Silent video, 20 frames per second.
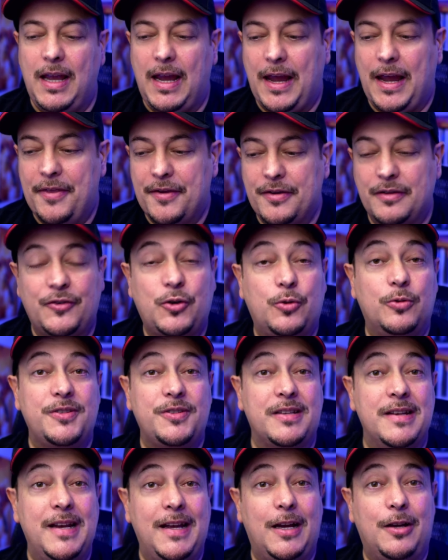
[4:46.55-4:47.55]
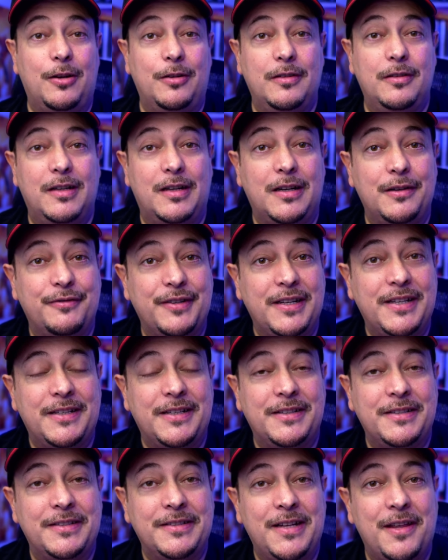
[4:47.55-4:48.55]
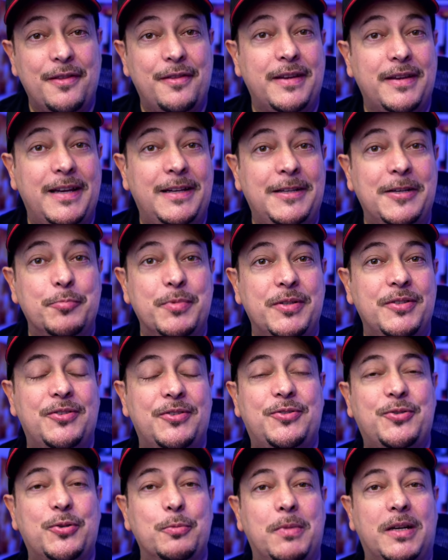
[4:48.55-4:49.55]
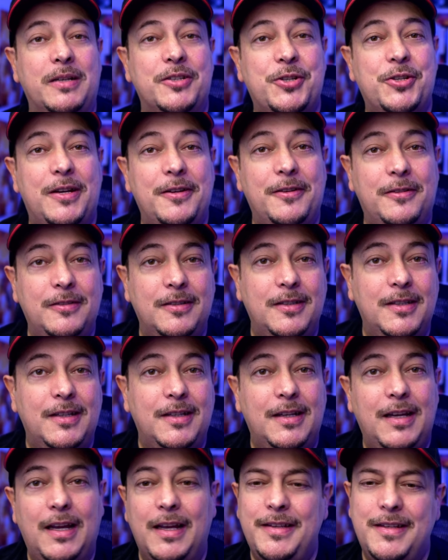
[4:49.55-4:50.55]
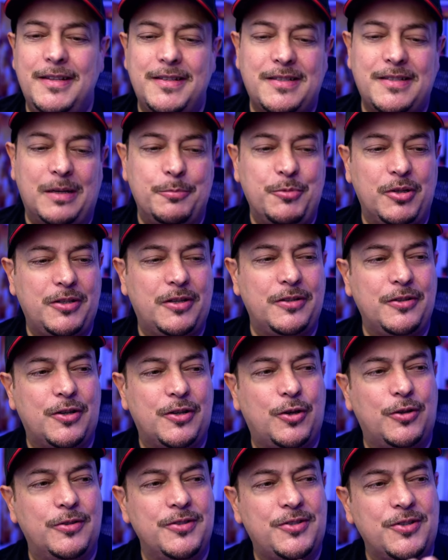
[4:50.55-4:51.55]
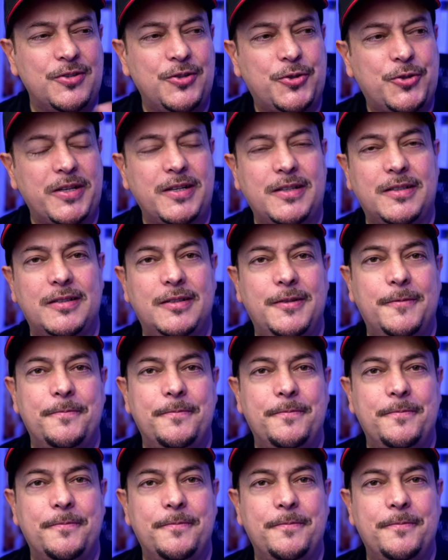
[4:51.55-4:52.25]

And then of course now I've added another element to my channel. And yes, I'm not going to concentrate